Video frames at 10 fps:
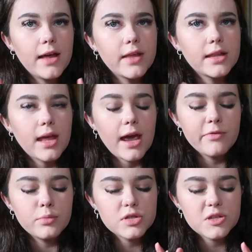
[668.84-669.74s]
and like they
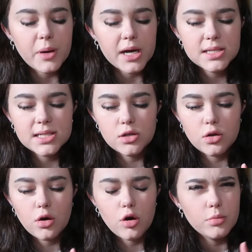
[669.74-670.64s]
have more spice and
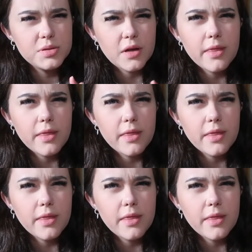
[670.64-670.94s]
herbs